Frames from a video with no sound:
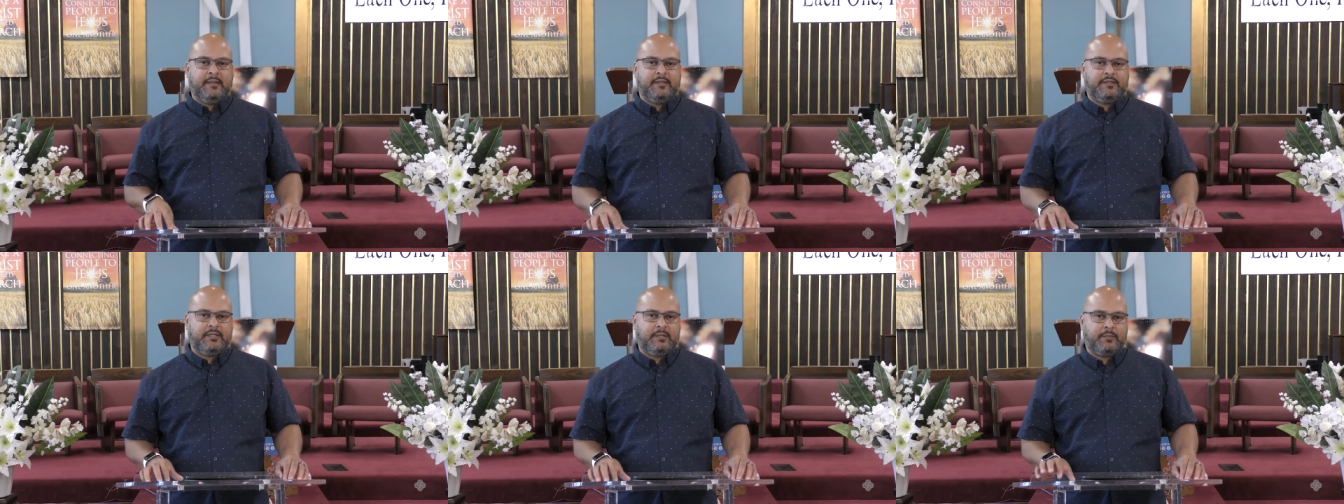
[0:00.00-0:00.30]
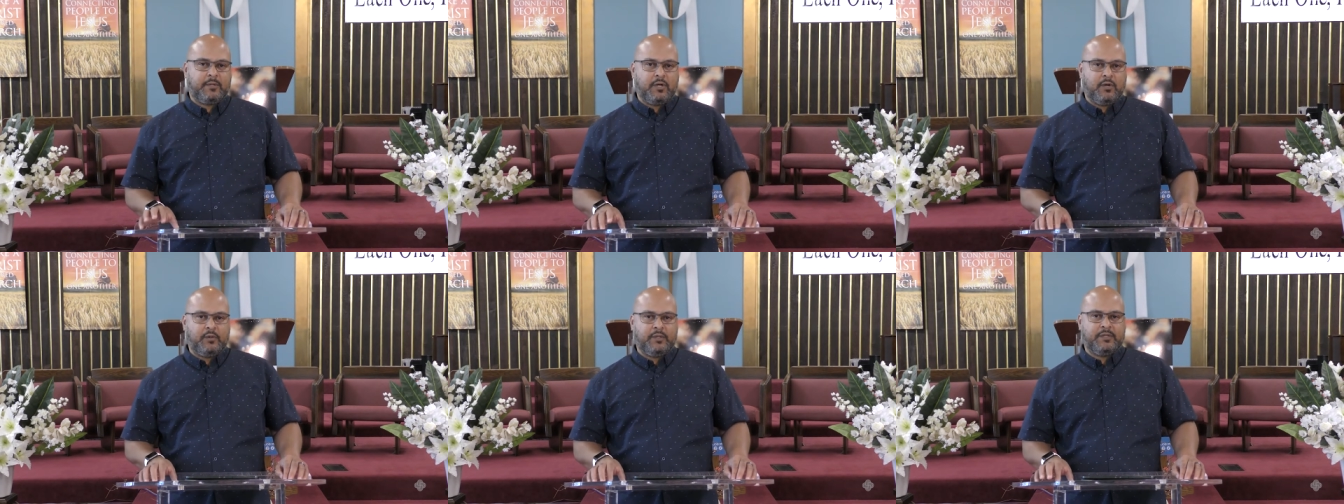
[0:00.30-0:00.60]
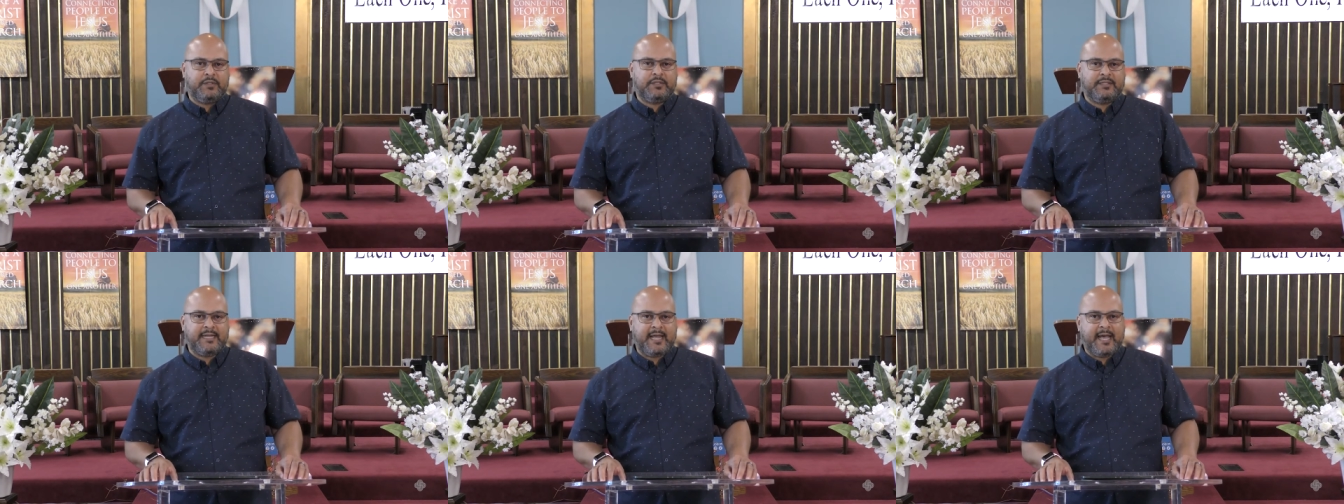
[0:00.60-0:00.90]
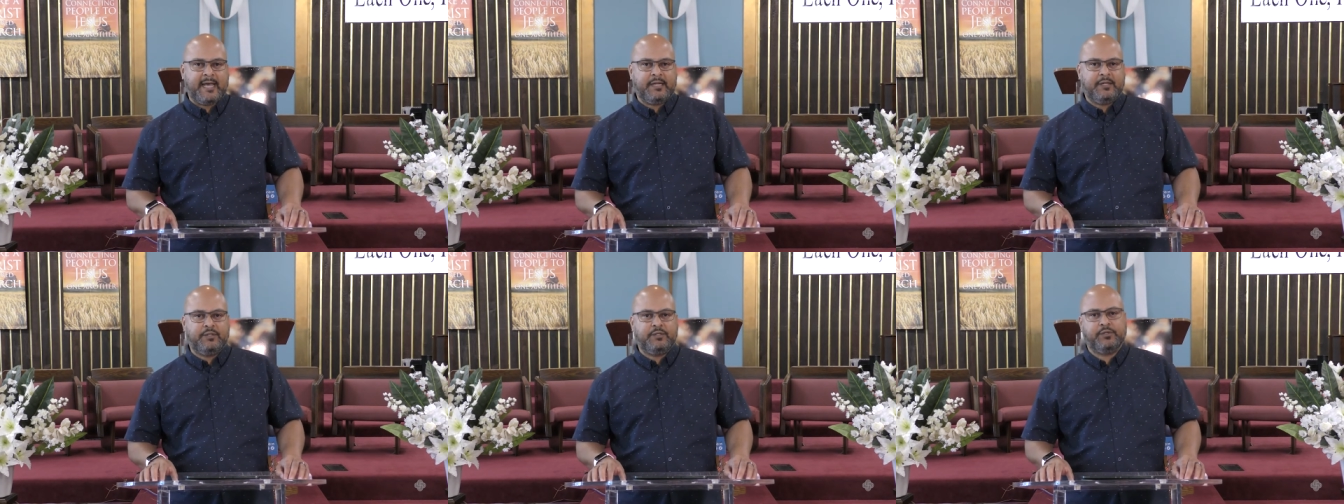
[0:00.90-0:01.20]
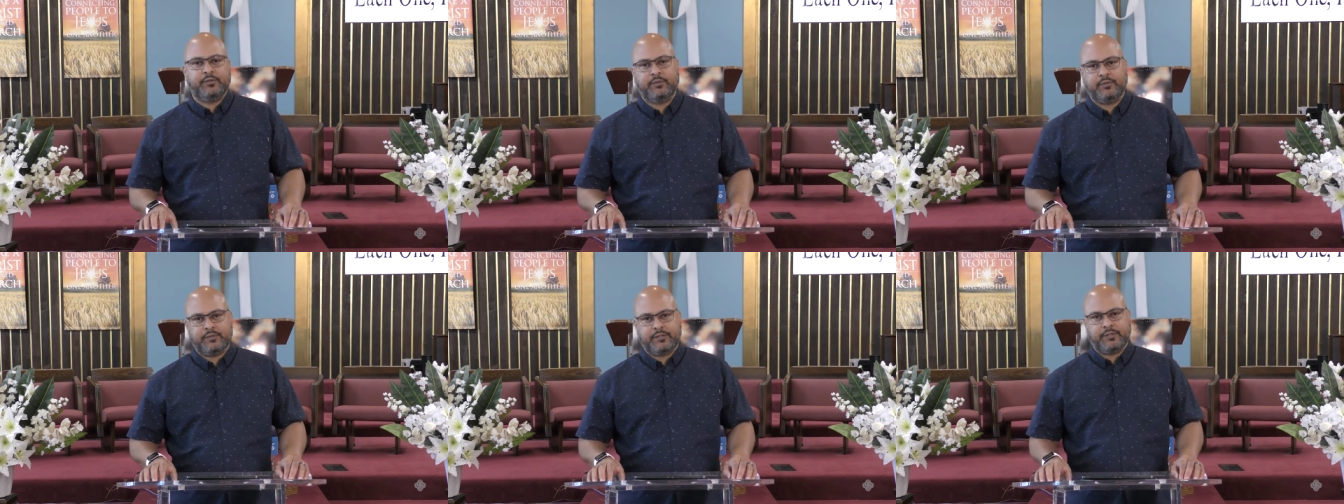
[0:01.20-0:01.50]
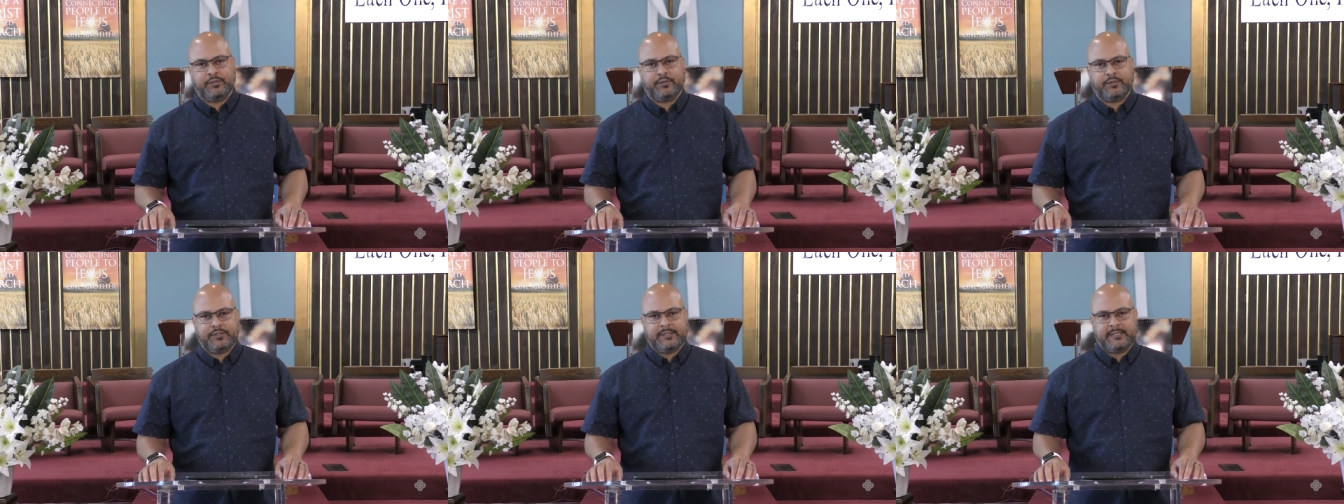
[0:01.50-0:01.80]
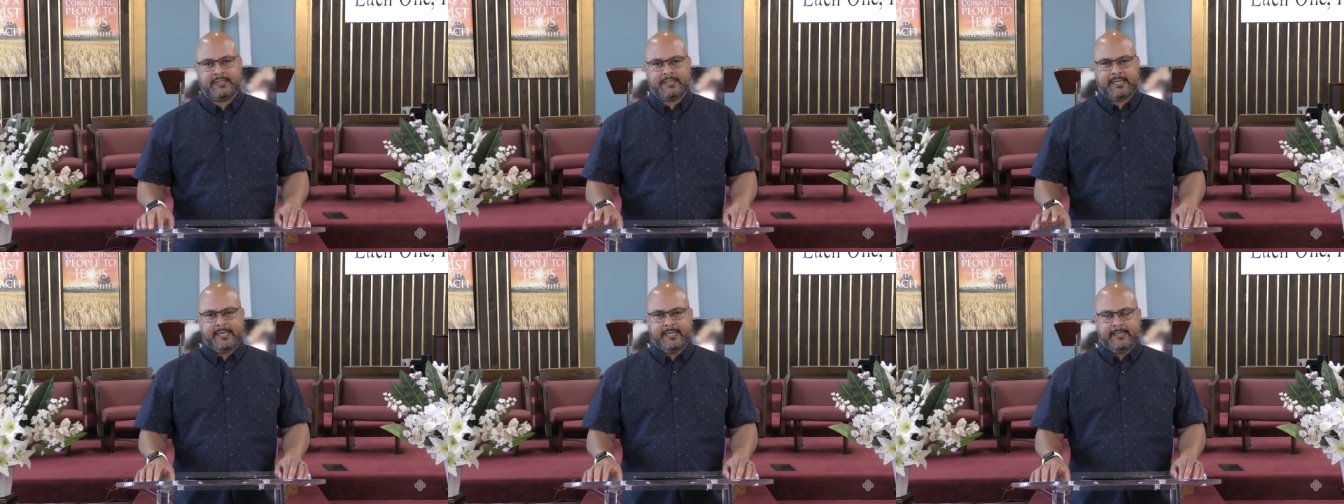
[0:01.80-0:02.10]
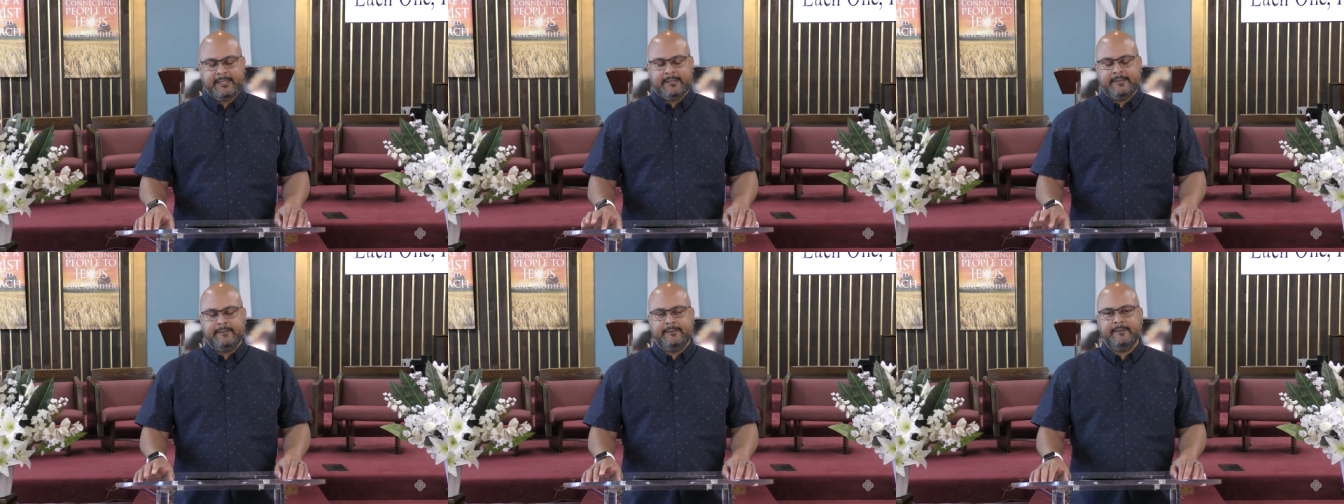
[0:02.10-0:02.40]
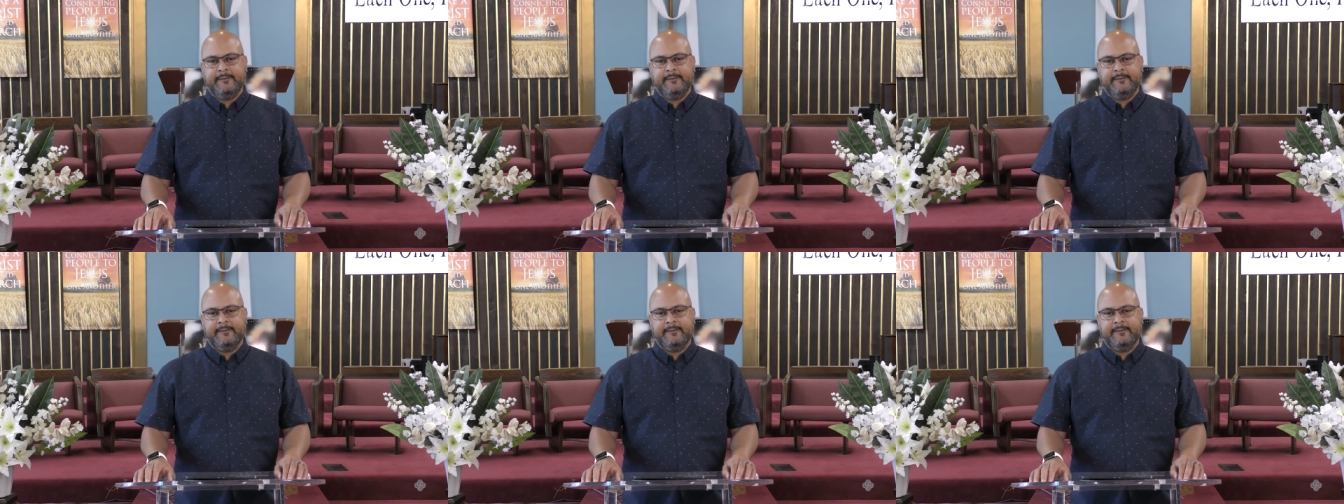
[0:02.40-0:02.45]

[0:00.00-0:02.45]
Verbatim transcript: and the zip code is 90068,